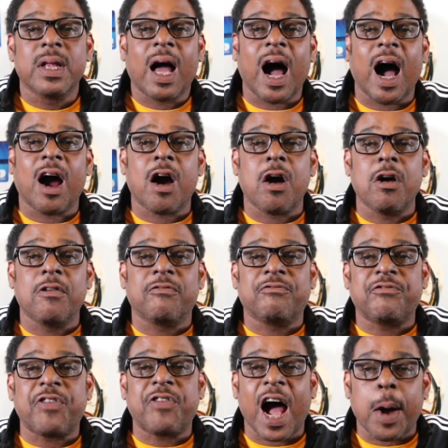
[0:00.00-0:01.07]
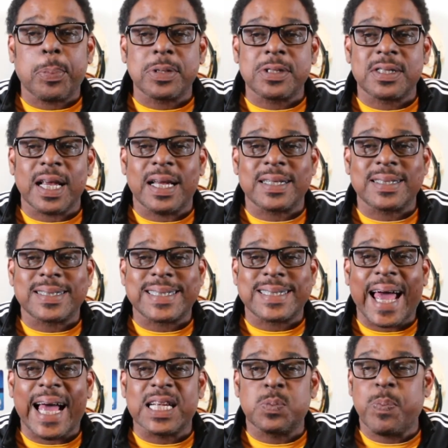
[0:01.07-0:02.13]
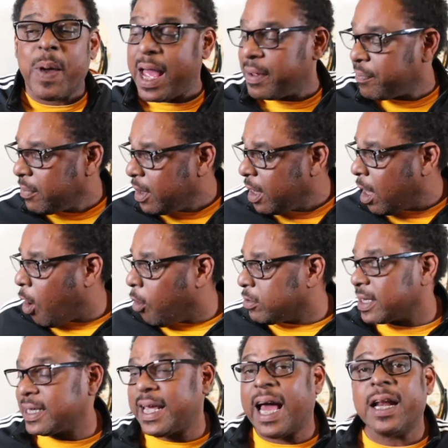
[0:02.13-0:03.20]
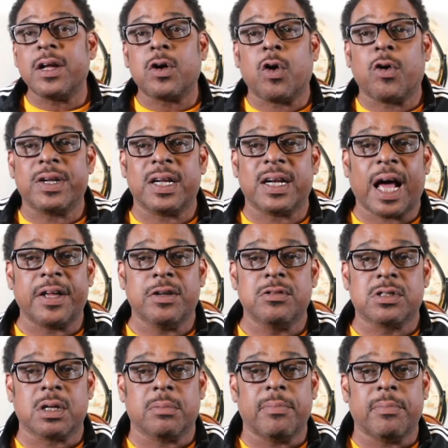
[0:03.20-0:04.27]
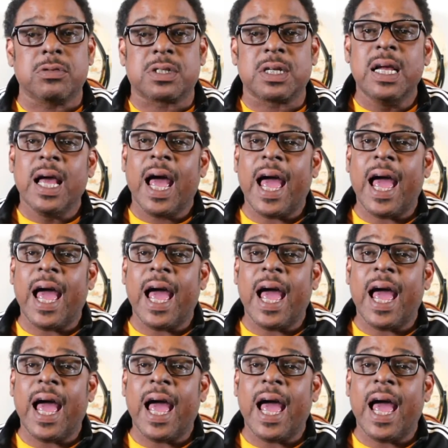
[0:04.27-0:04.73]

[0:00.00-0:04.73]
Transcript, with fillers: I earn five percent cashback on the category that I use the most.